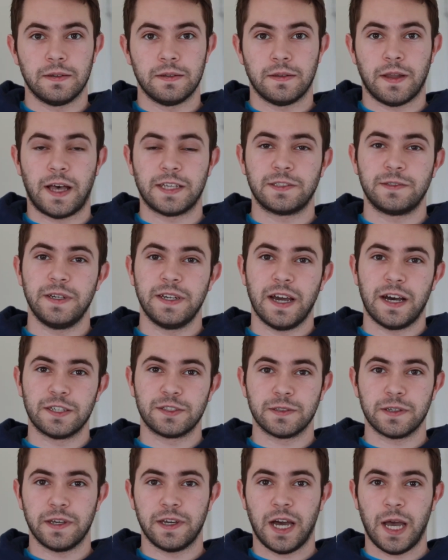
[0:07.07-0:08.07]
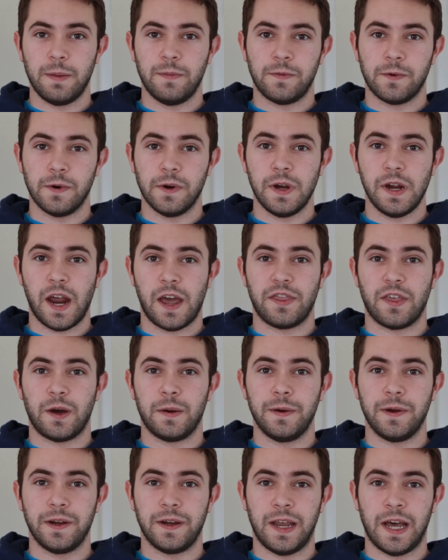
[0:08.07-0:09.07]
Last week I was really hyped for it. I thought we
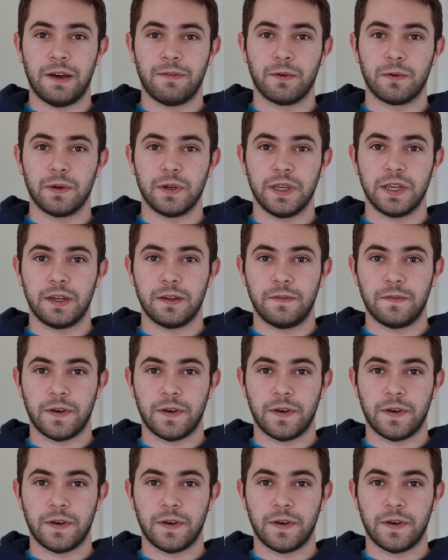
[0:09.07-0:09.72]
were going to have a really good